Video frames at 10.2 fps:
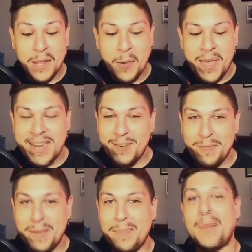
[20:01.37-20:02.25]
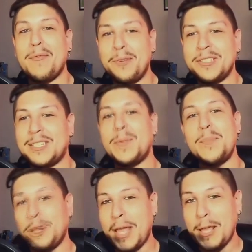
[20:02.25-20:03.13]
way that it will be memorable is to
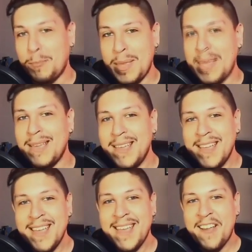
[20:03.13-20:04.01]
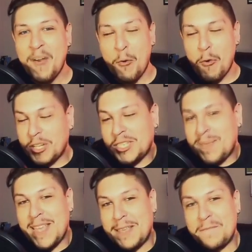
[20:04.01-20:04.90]
people like me who are just
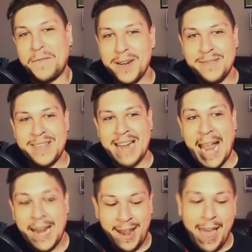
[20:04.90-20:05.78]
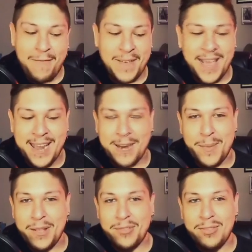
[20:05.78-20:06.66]
making fun of it and laughing at it
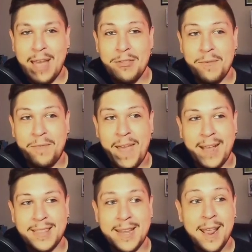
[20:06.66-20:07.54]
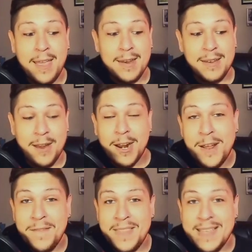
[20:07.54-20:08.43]
about how the fact that none
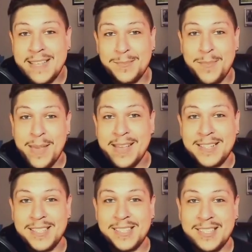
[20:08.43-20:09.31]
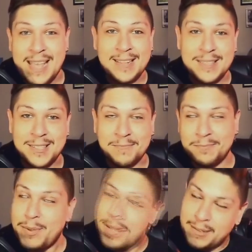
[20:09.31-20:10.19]
of this makes sense.
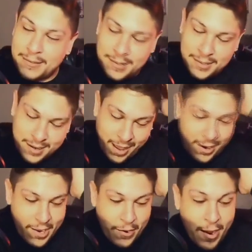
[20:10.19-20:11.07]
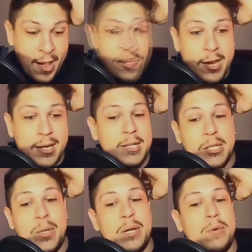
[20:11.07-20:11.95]
But I don't know. They're gonna
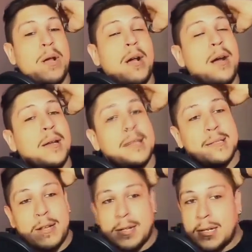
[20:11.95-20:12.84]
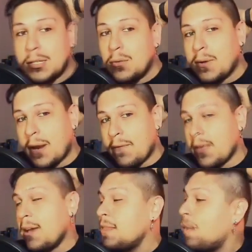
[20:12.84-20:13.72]
do it regardless. They're gonna do whatever the
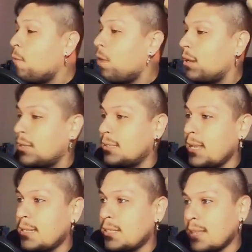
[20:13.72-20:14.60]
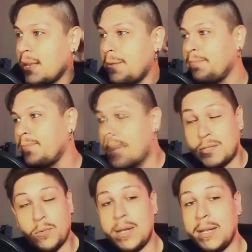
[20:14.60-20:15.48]
hell they want because that's um, that's
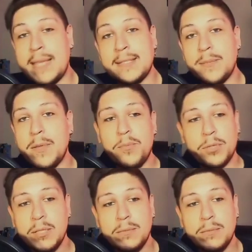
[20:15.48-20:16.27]
what lazy people do.